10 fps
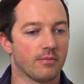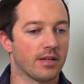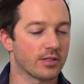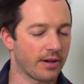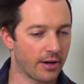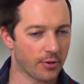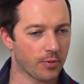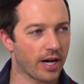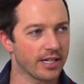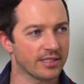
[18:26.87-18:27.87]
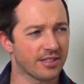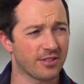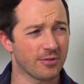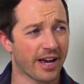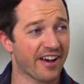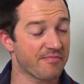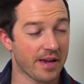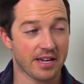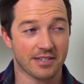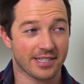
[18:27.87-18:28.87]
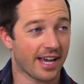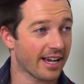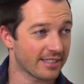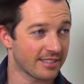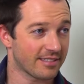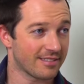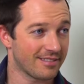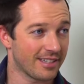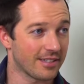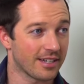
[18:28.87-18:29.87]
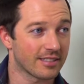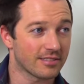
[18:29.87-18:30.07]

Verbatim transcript: mental health wise? Did you have panic attacks in the